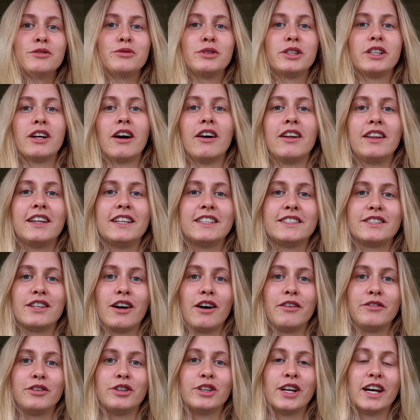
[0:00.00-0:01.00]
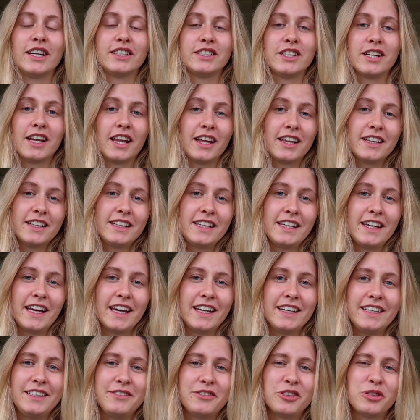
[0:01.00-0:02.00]
regardless of your nationality
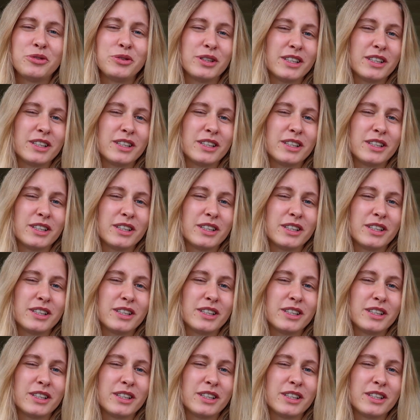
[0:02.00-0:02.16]
and even